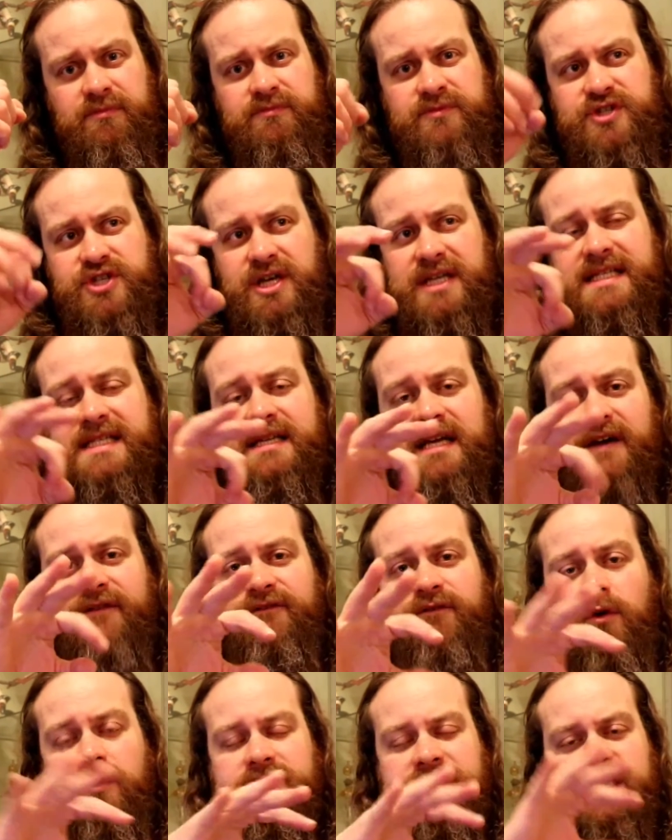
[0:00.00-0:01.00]
just a
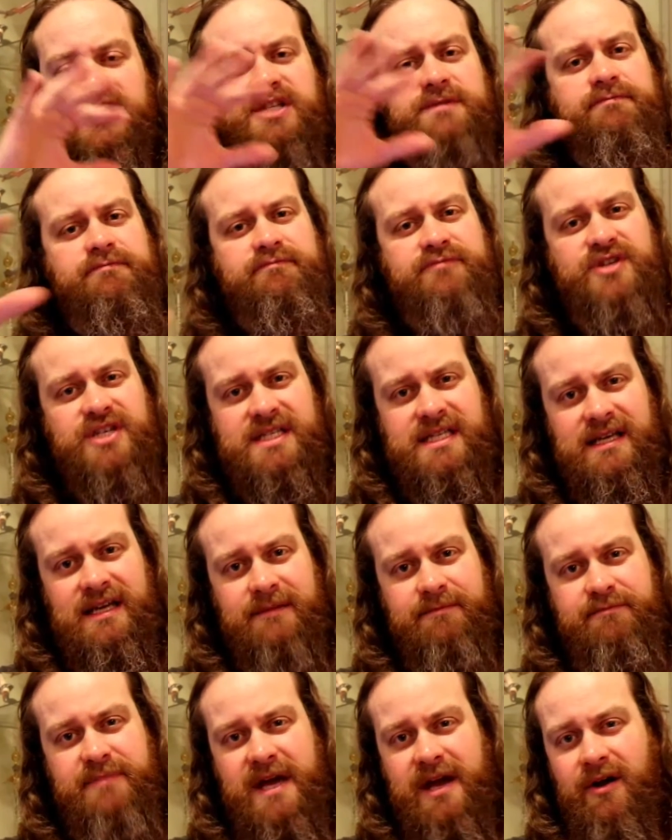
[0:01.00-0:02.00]
force that's just
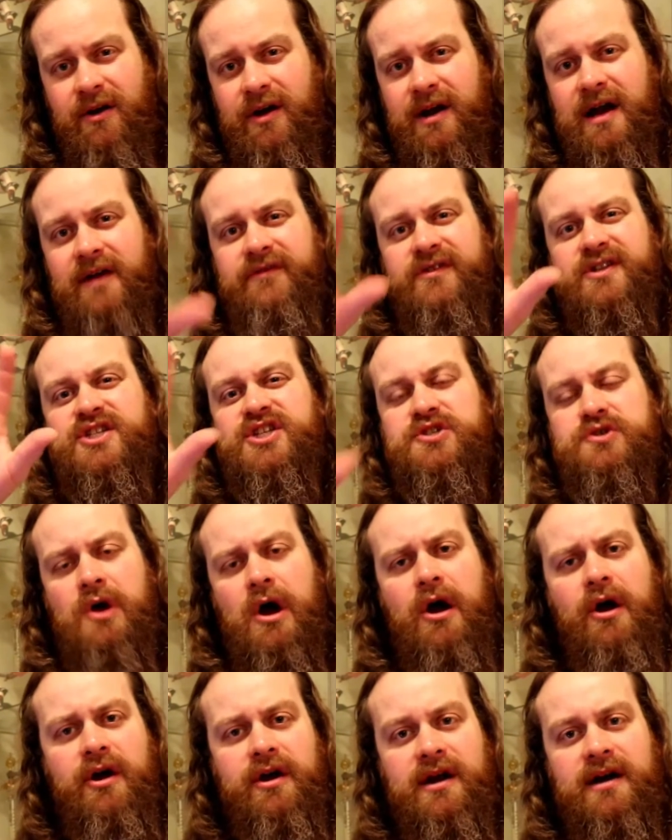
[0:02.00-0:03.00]
bigger enough and
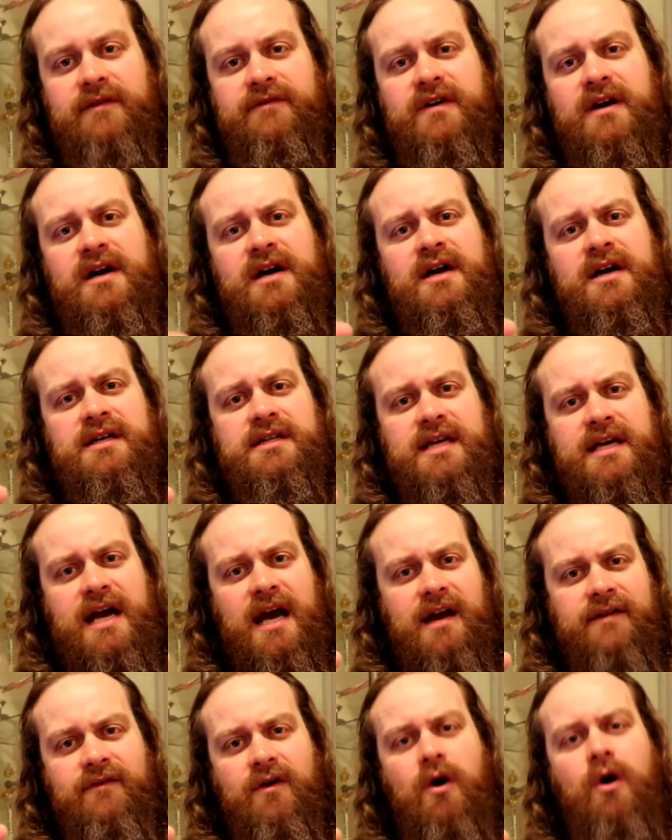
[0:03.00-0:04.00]
strong enough to
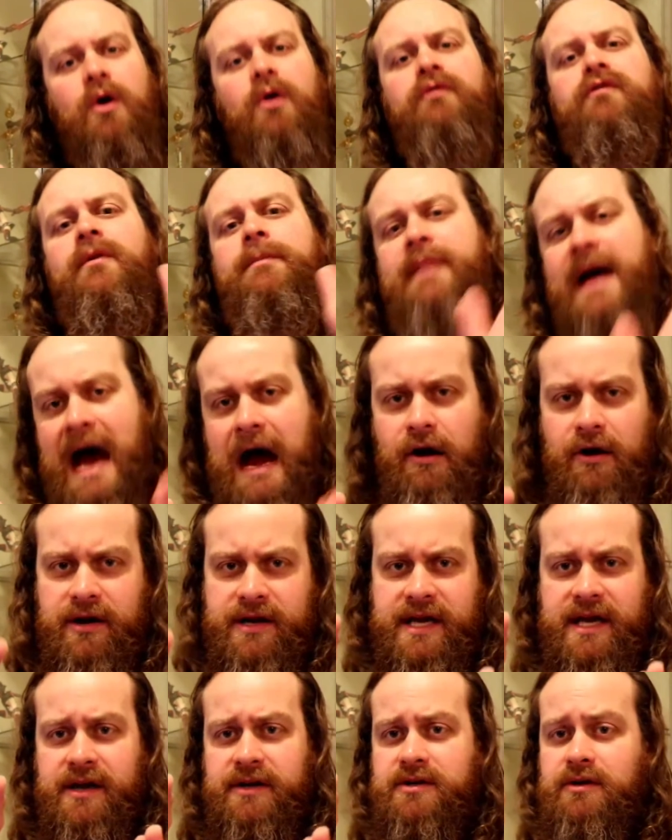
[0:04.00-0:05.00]
kind of overpower
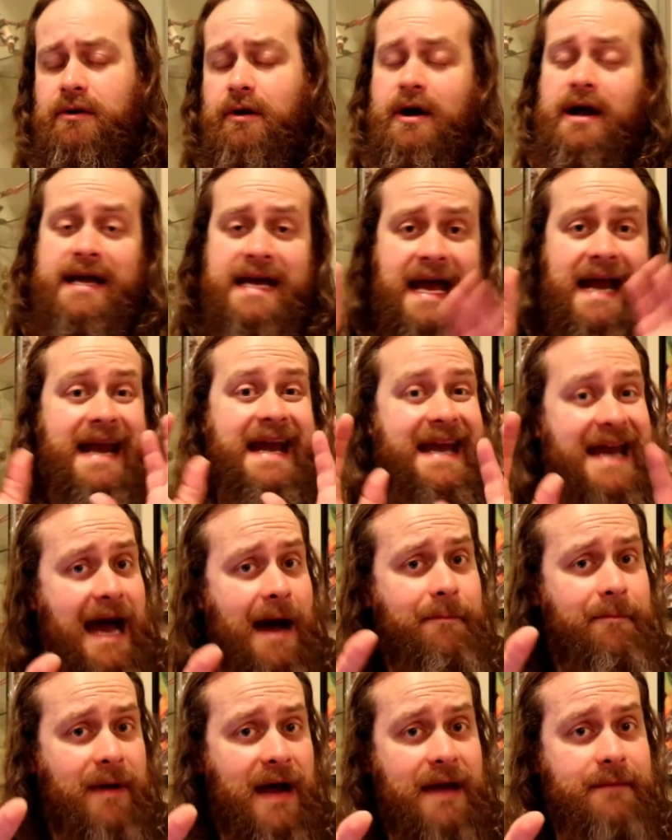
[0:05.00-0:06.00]
King Ghidorah. Again,
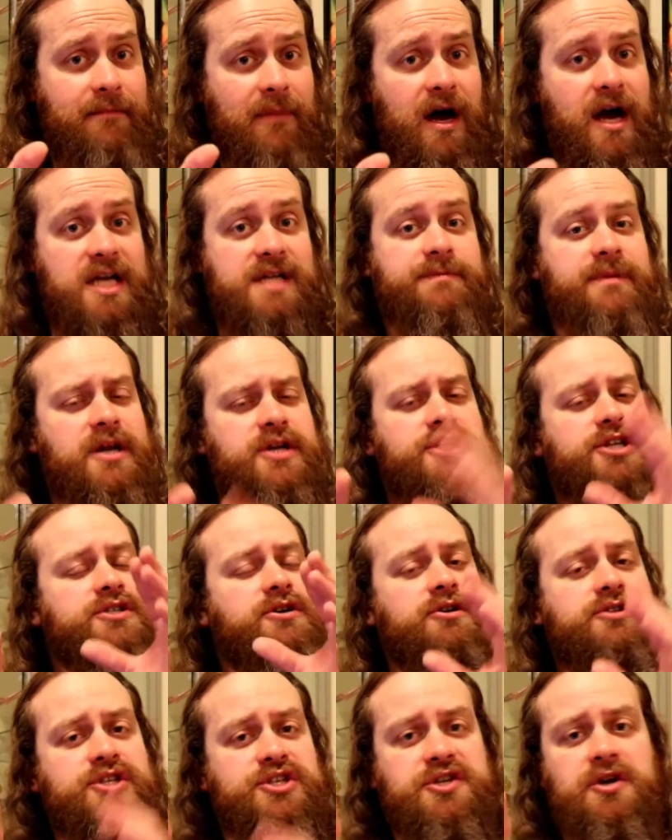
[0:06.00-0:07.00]
not by much, but it just
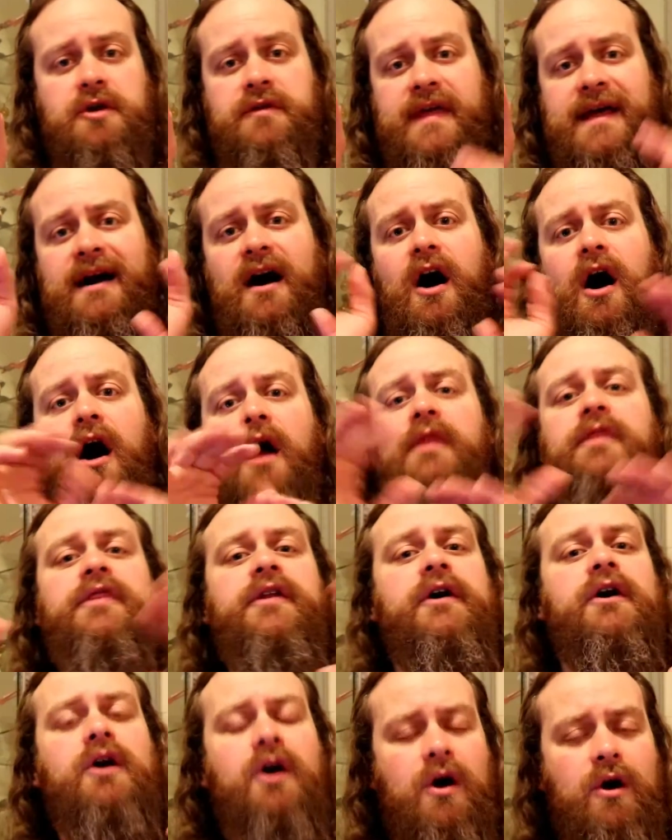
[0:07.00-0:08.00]
goes to show you that on
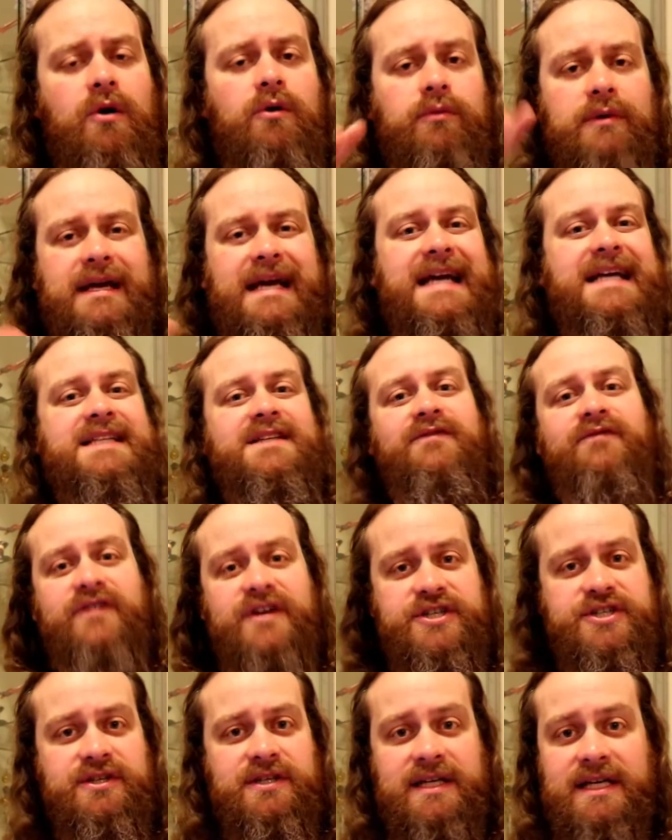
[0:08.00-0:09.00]
their own,
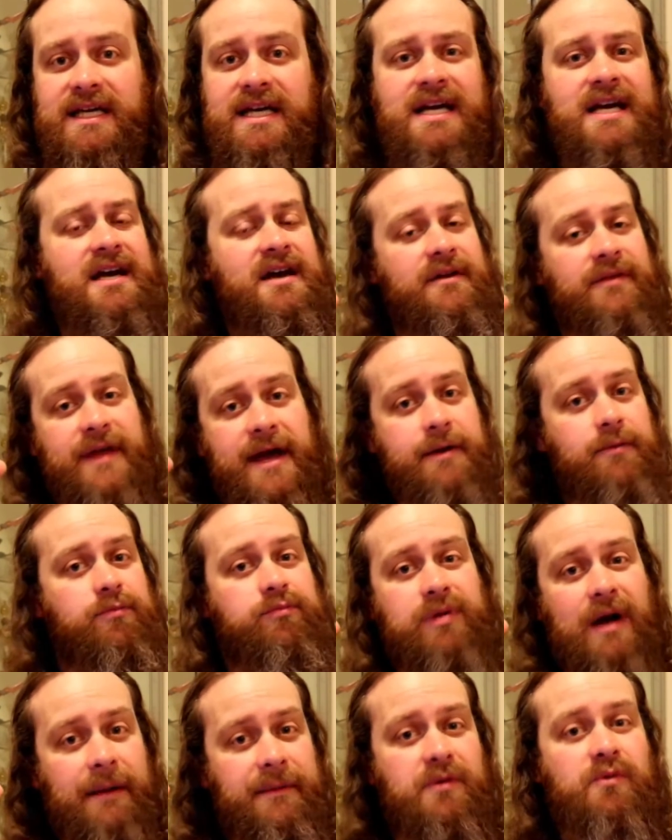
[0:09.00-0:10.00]
individually, they
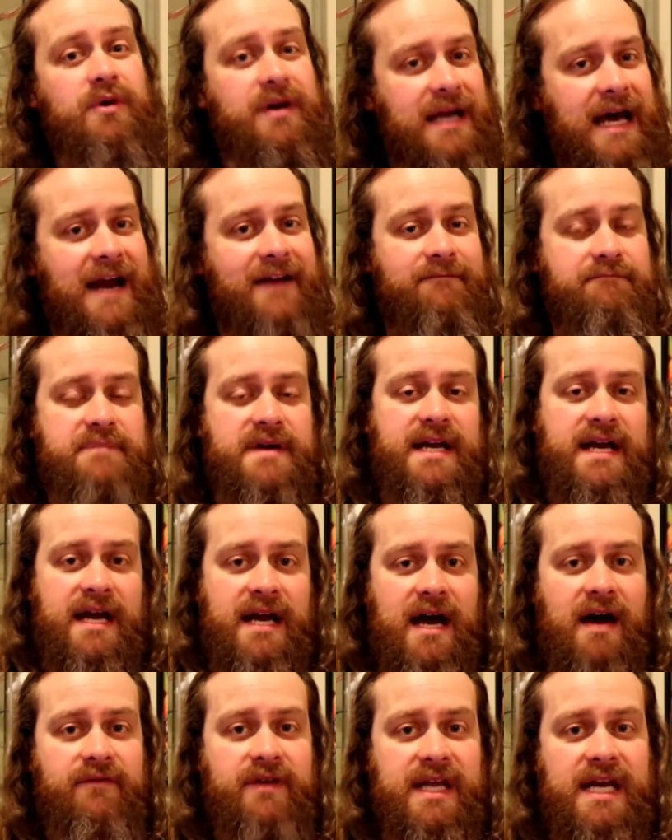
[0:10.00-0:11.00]
probably would not have been
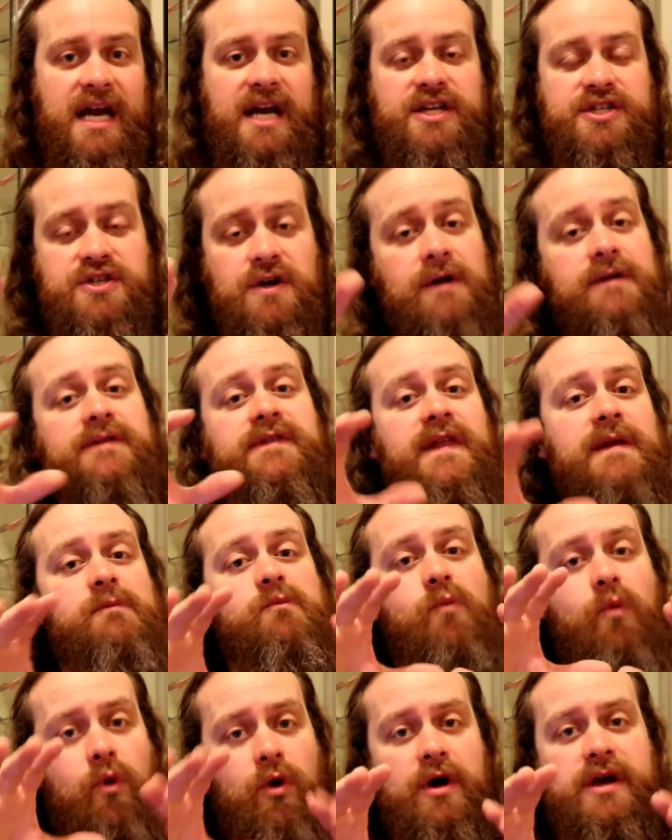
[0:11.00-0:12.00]
enough. And it took
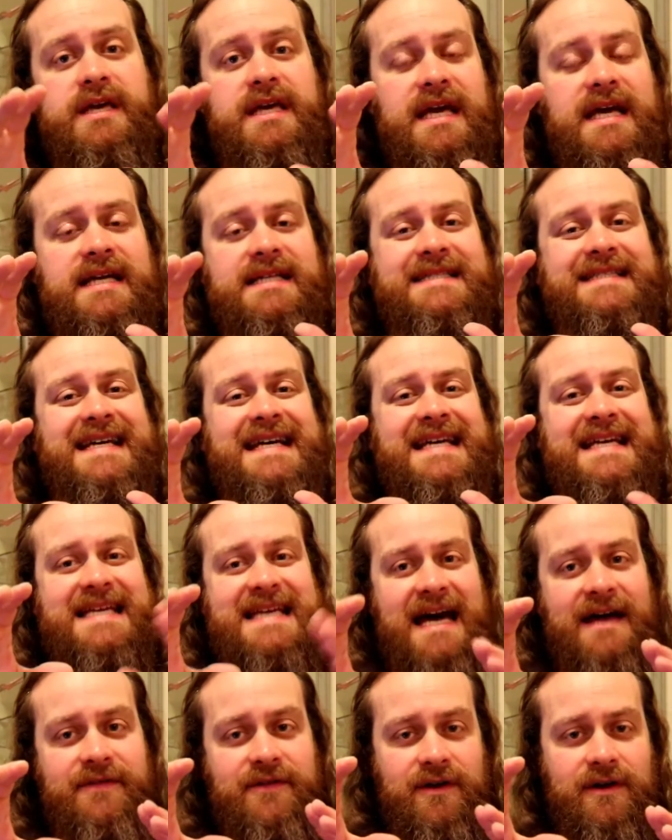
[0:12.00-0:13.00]
them working
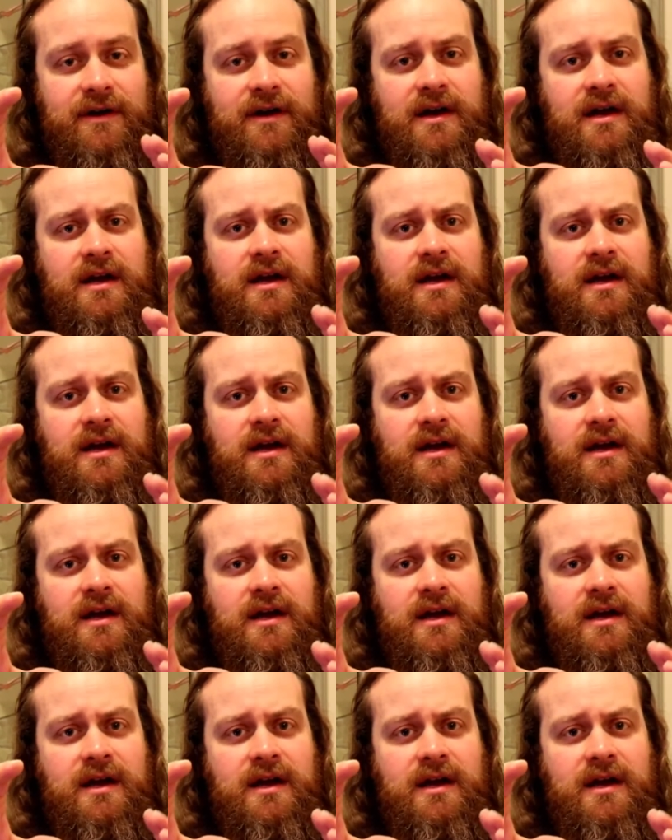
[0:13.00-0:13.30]
together.